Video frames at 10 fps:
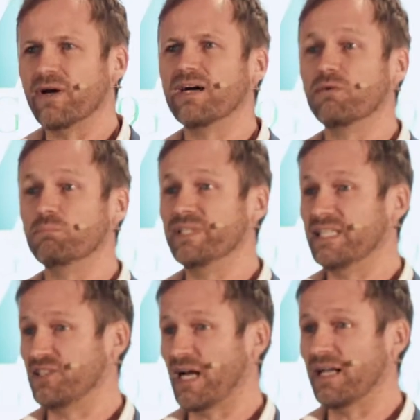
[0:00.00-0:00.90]
you have a
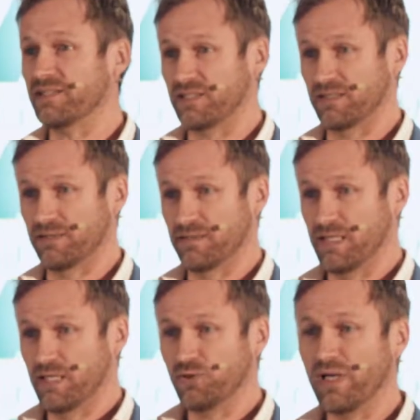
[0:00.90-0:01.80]
big challenge.
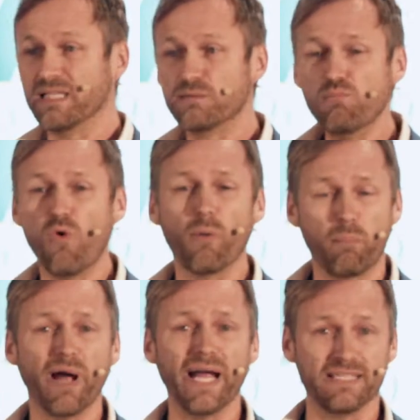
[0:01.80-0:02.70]
You link more
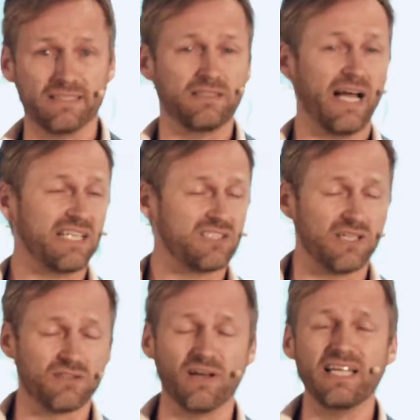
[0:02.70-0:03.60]
pain
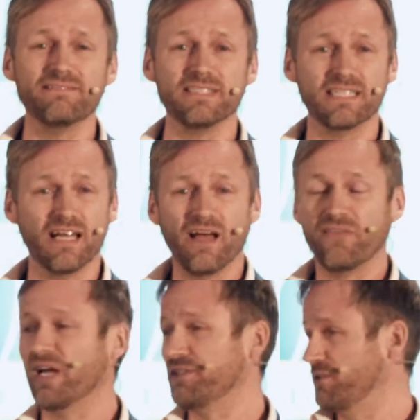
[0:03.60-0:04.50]
actually to living
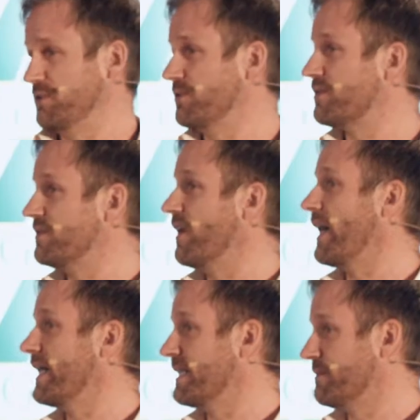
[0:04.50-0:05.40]
than you do to
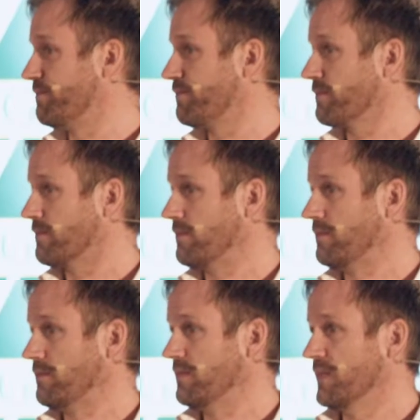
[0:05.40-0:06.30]
dying.
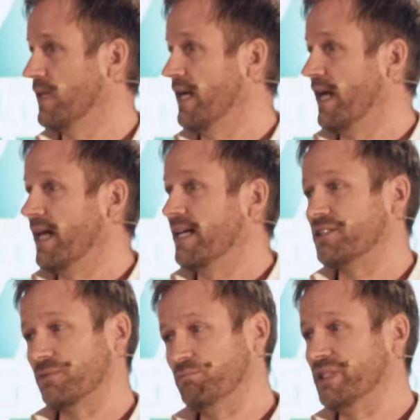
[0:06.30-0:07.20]

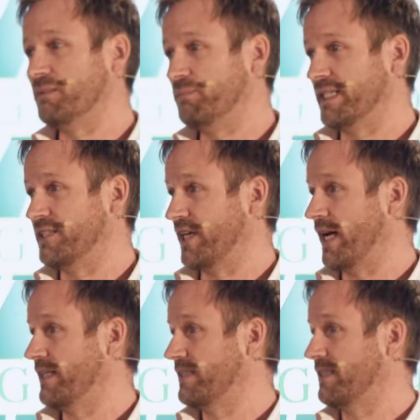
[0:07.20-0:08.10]
It's a big, big
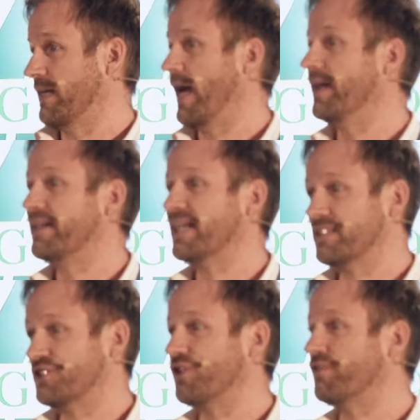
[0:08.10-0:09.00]
challenge, and that's
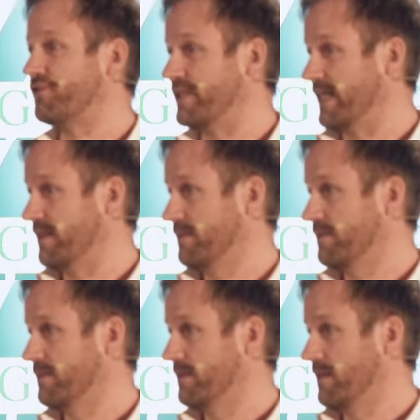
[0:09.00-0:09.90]
suffering.
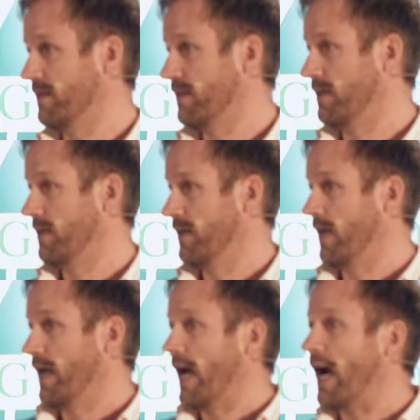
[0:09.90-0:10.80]

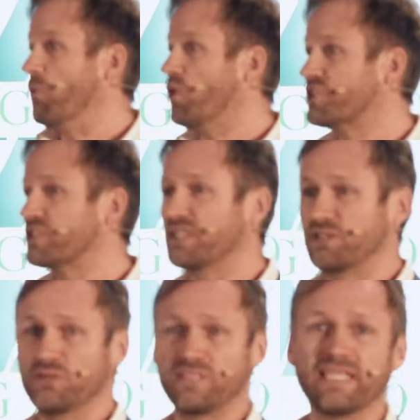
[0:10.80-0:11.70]
And what's the
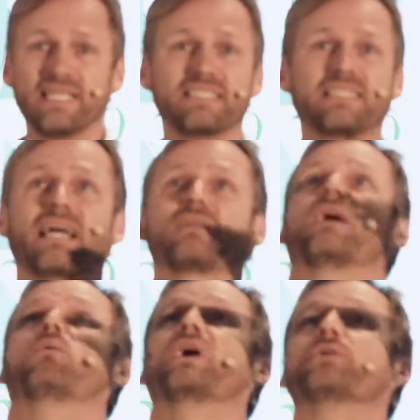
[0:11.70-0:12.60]
good thing is
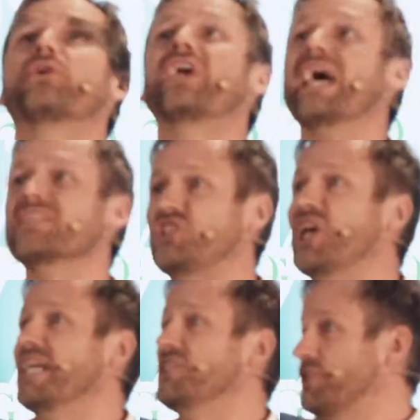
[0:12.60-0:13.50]
that when you can't
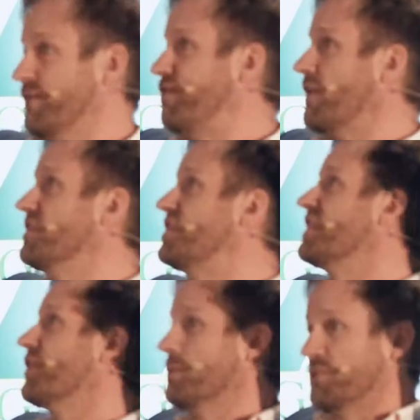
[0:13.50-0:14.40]
change your fucking
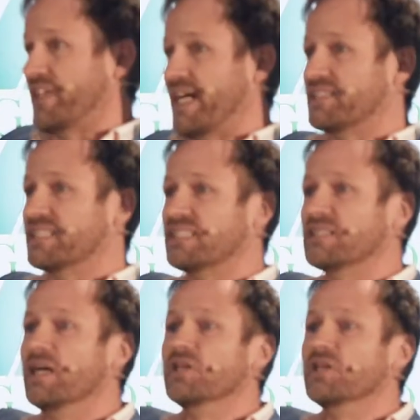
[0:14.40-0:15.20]
circumstances,